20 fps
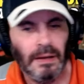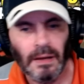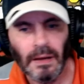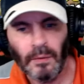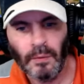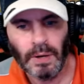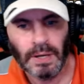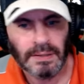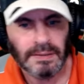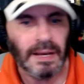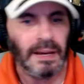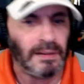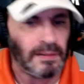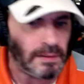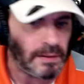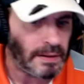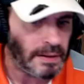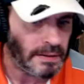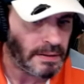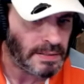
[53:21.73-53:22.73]
I want to take a
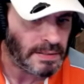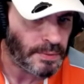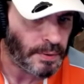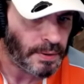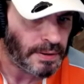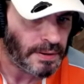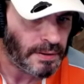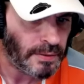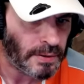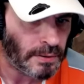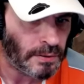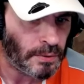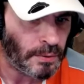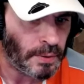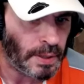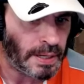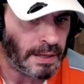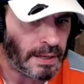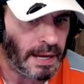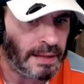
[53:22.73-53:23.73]
look at this with you real
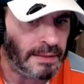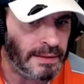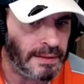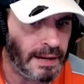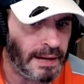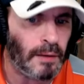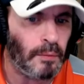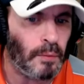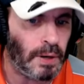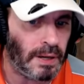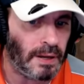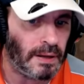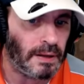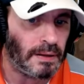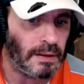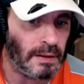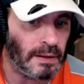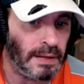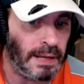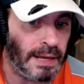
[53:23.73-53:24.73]
quick. And then I want to
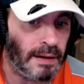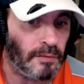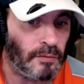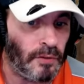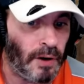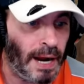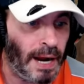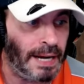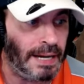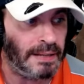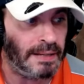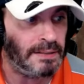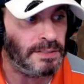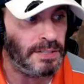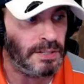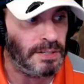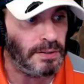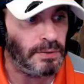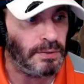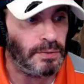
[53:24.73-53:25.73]
get right
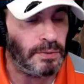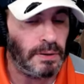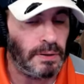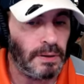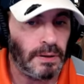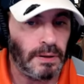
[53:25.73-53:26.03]
into